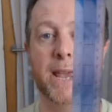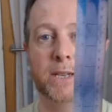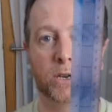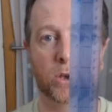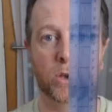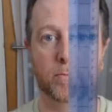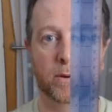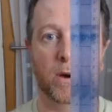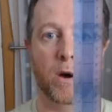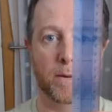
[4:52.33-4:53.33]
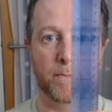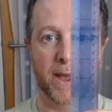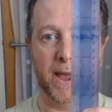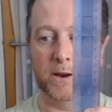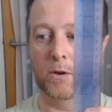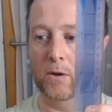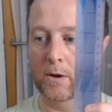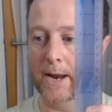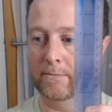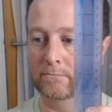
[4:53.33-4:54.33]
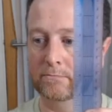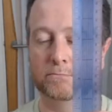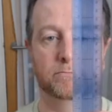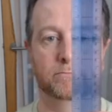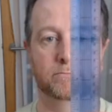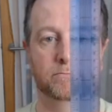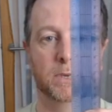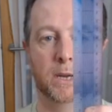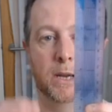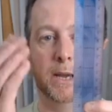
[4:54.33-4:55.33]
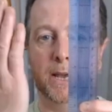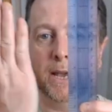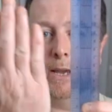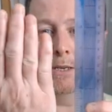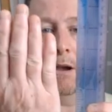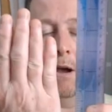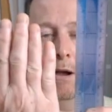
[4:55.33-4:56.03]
Here's a curb I prepared earlier. Here's a